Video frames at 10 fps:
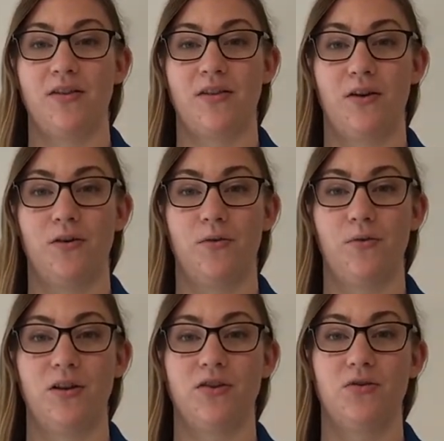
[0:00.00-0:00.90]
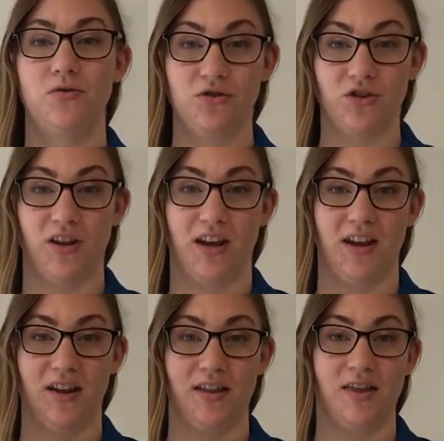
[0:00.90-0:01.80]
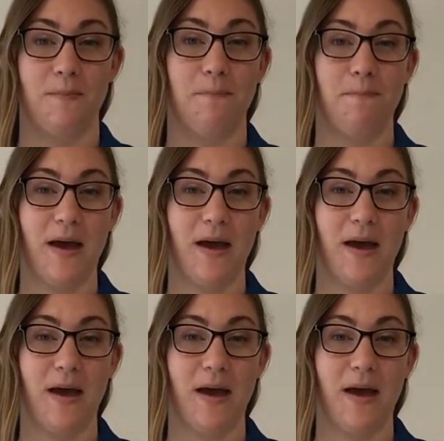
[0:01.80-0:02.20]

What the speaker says: So usually the